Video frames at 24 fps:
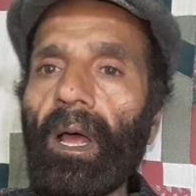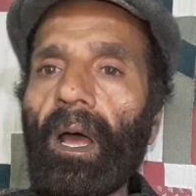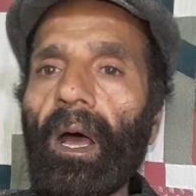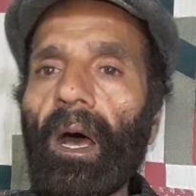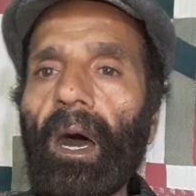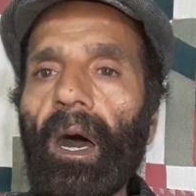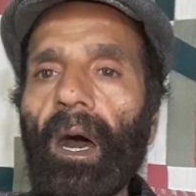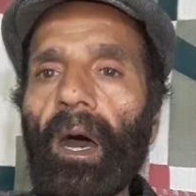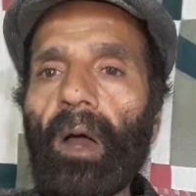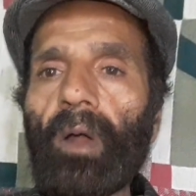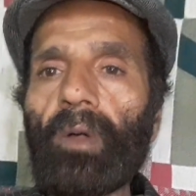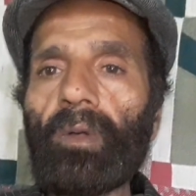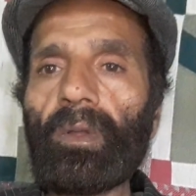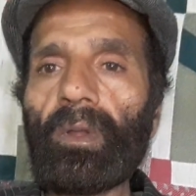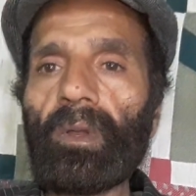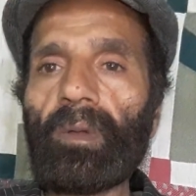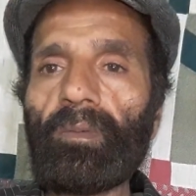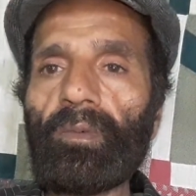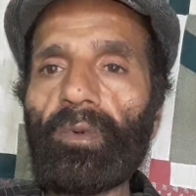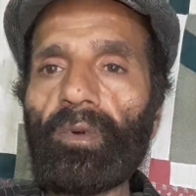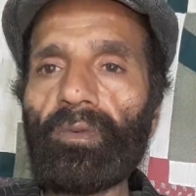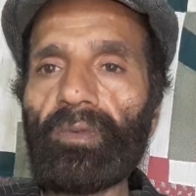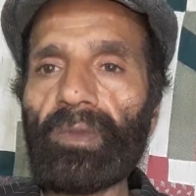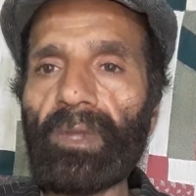how to
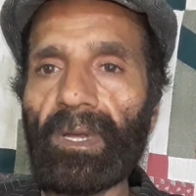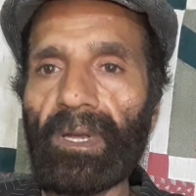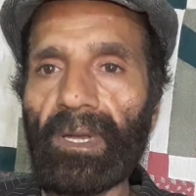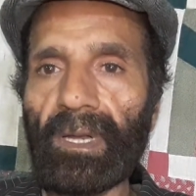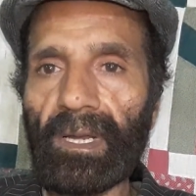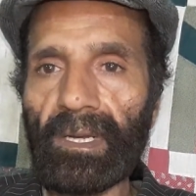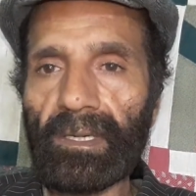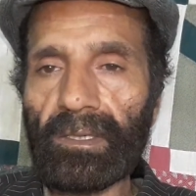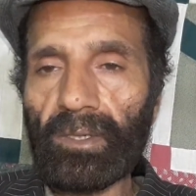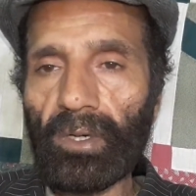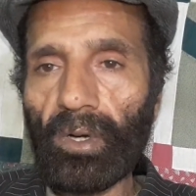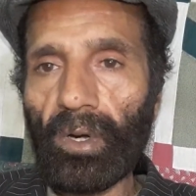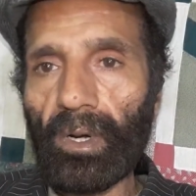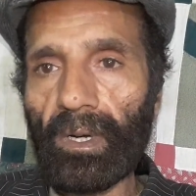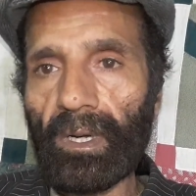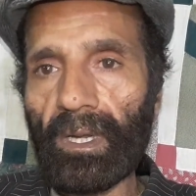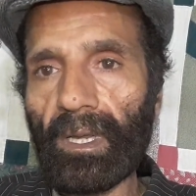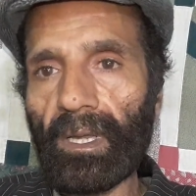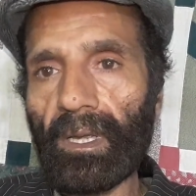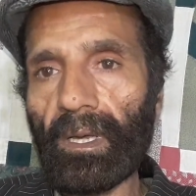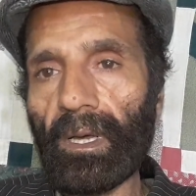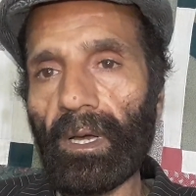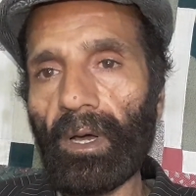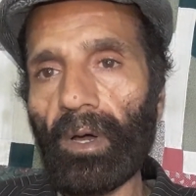remove the next
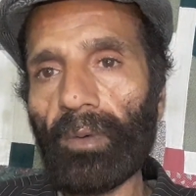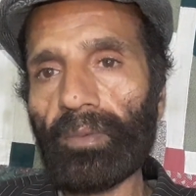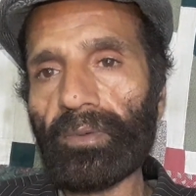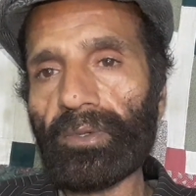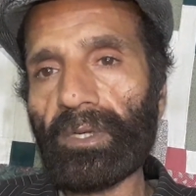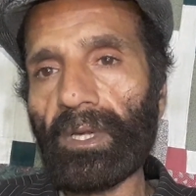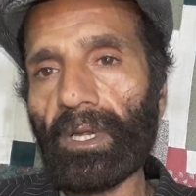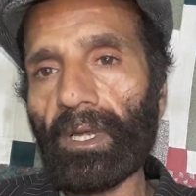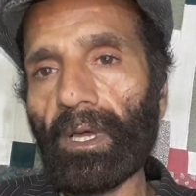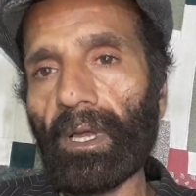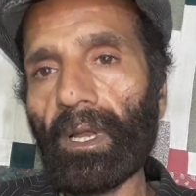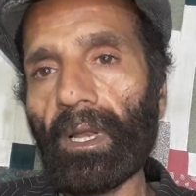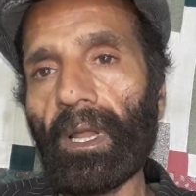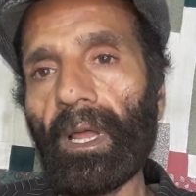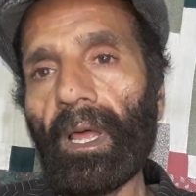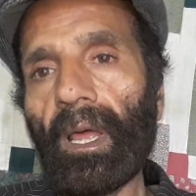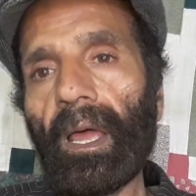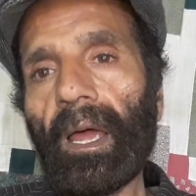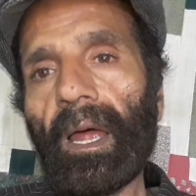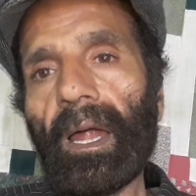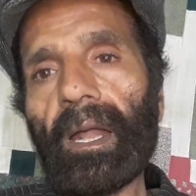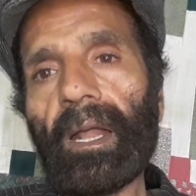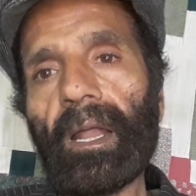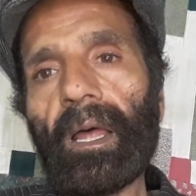obstacle,
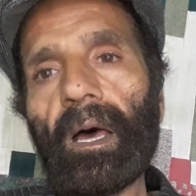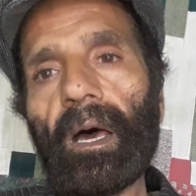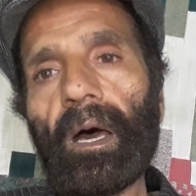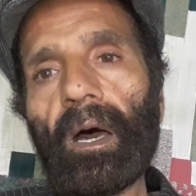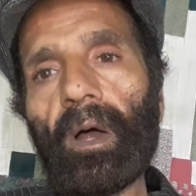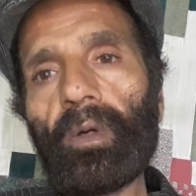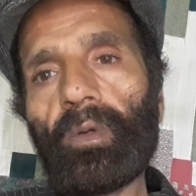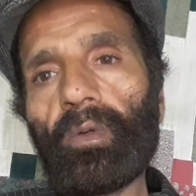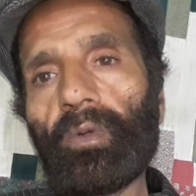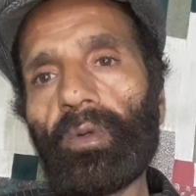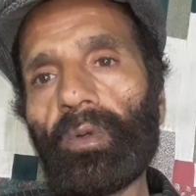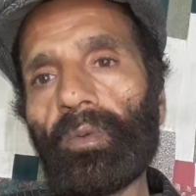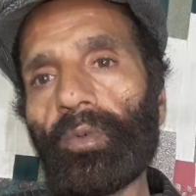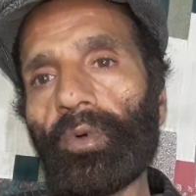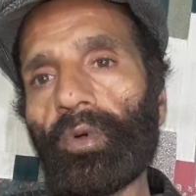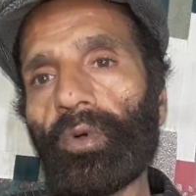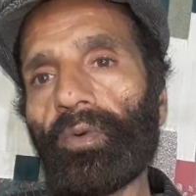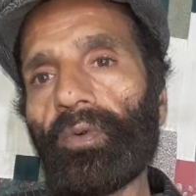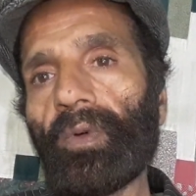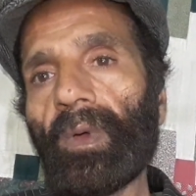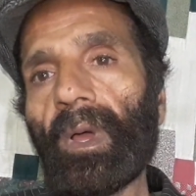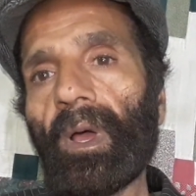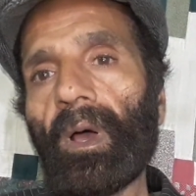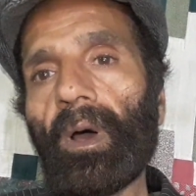and how to
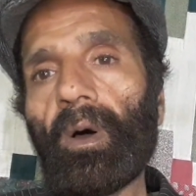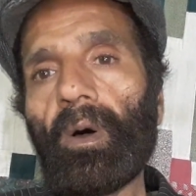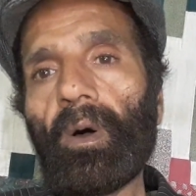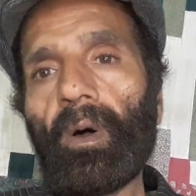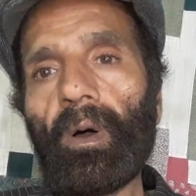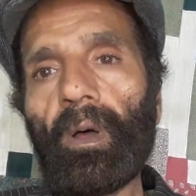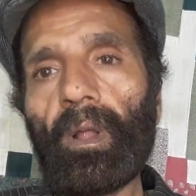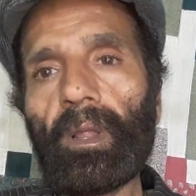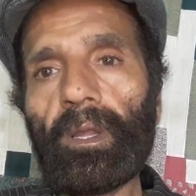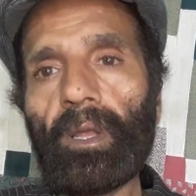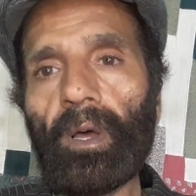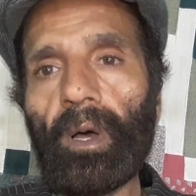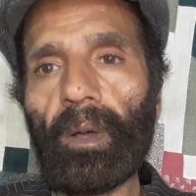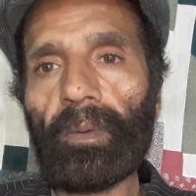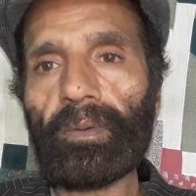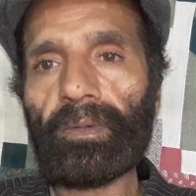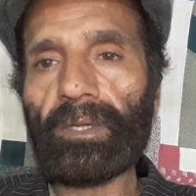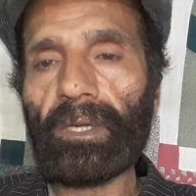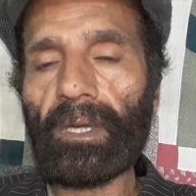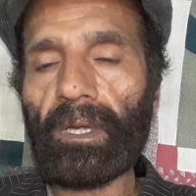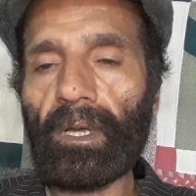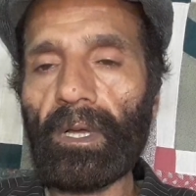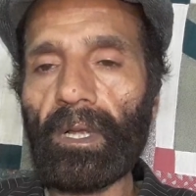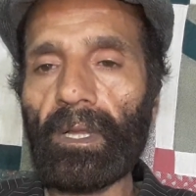remove all the
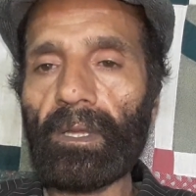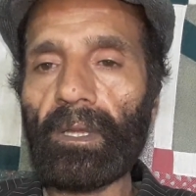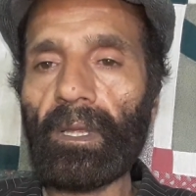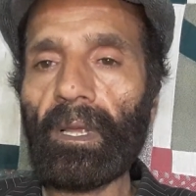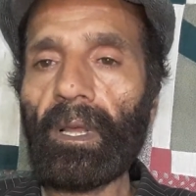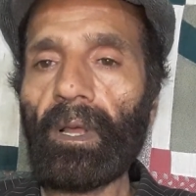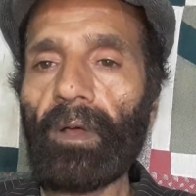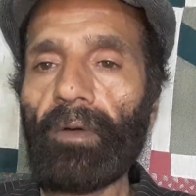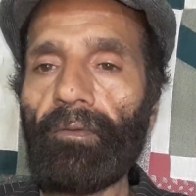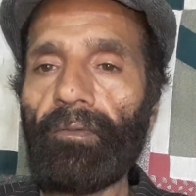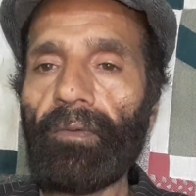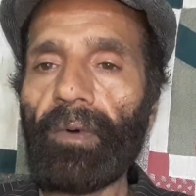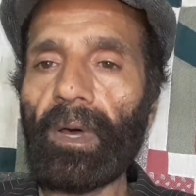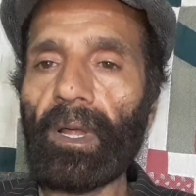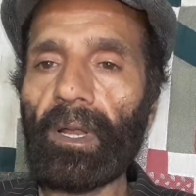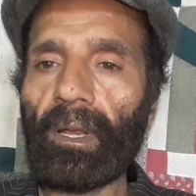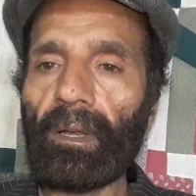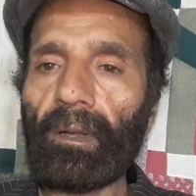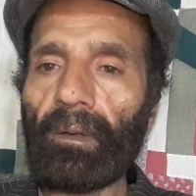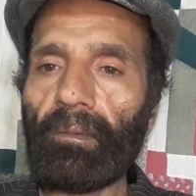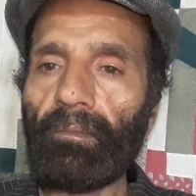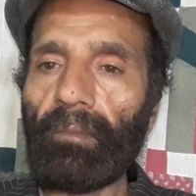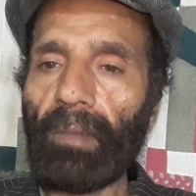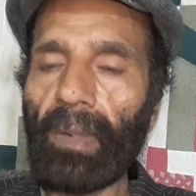obstacles one
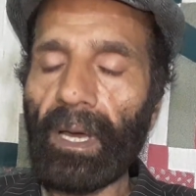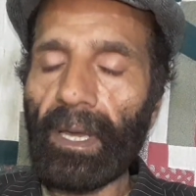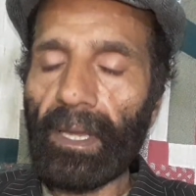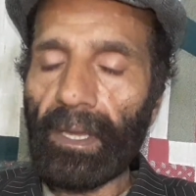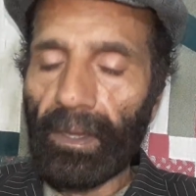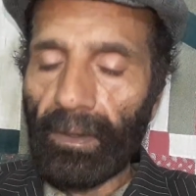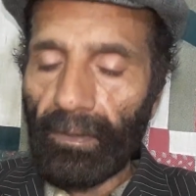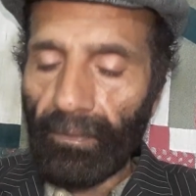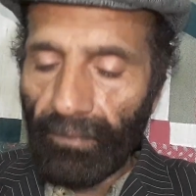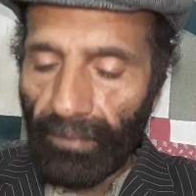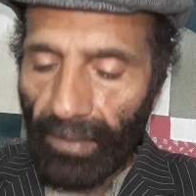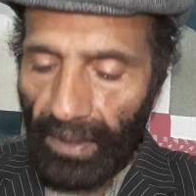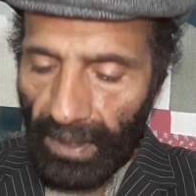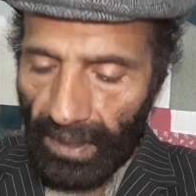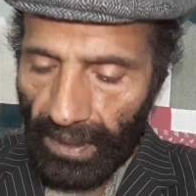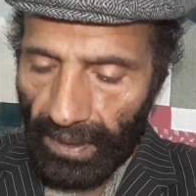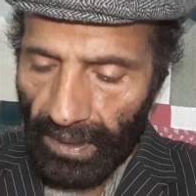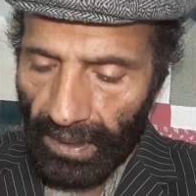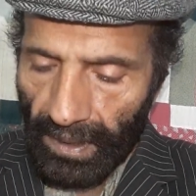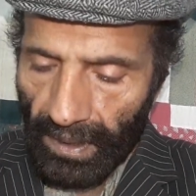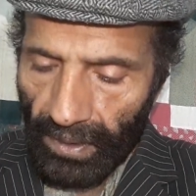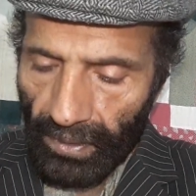by one.